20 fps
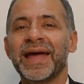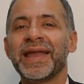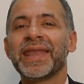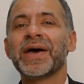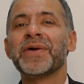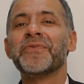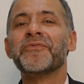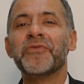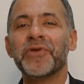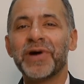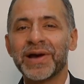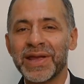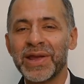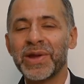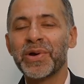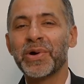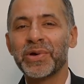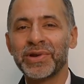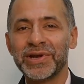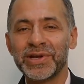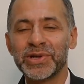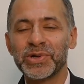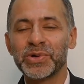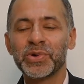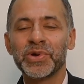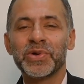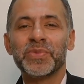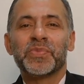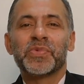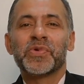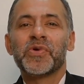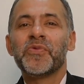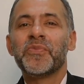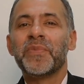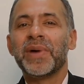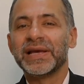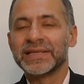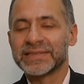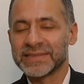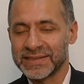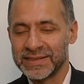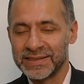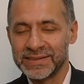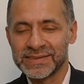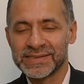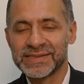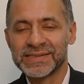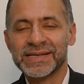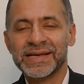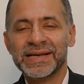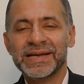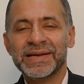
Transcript: and I'm working on it to improve my skills.